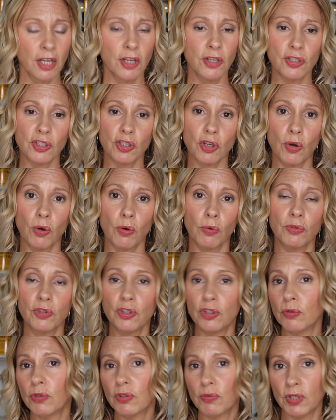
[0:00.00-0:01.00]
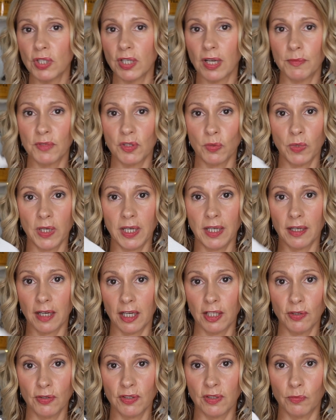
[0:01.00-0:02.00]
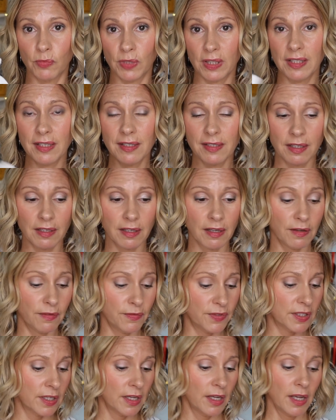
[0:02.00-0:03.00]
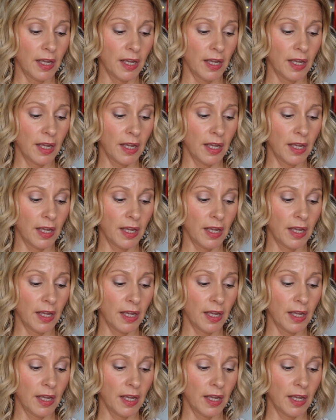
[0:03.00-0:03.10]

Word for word: So two or three times a week, I use them with these gloves